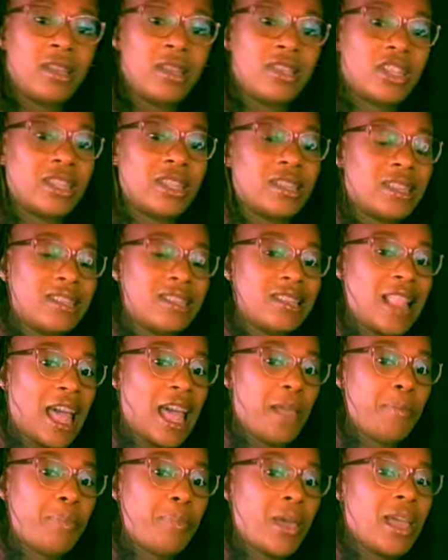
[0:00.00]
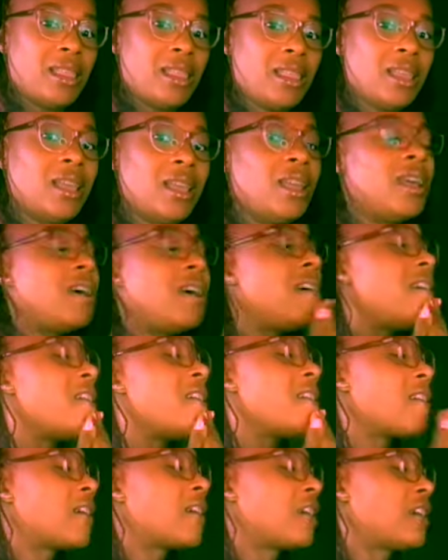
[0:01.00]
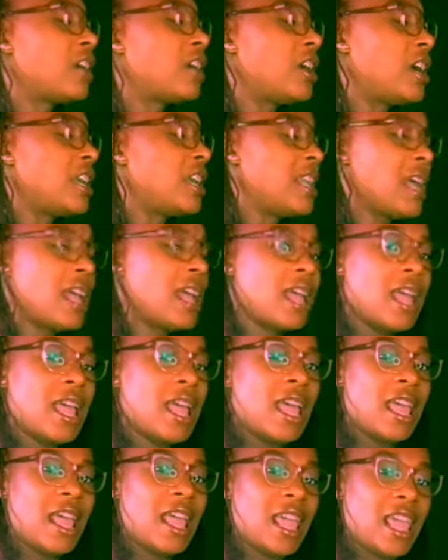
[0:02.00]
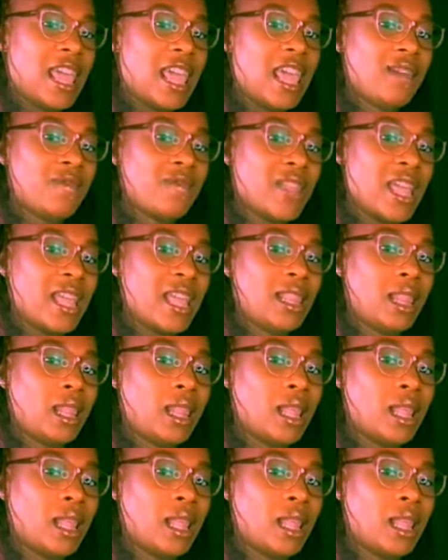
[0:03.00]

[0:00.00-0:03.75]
just a slight bend, good evening,